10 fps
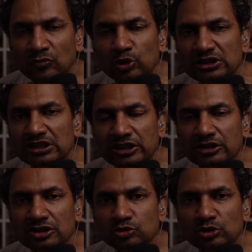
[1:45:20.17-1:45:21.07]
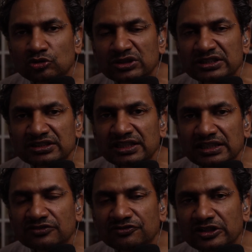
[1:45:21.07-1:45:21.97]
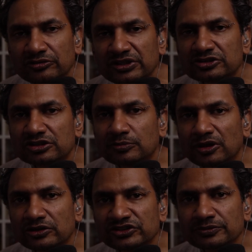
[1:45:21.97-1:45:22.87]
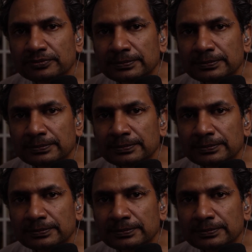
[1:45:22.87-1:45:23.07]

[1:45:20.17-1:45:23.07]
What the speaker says: where the girls were treated inferior to the boys.